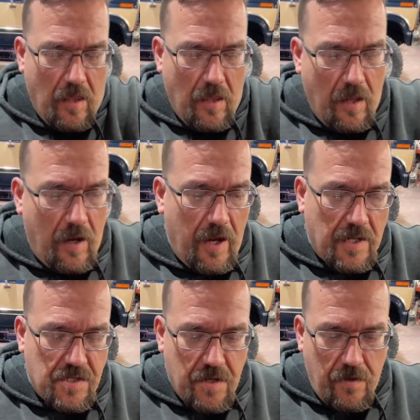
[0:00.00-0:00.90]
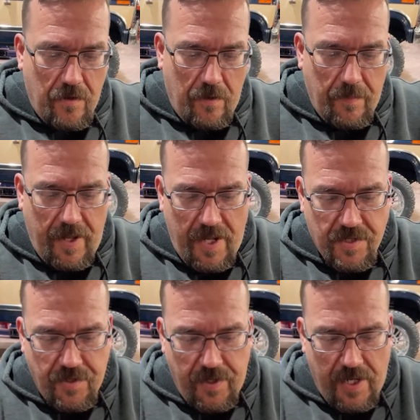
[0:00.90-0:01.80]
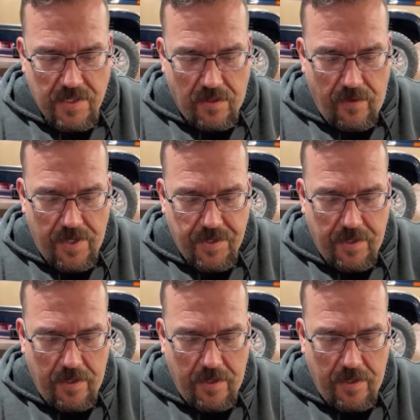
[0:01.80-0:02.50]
All right, so I'm going to ask you guys a question.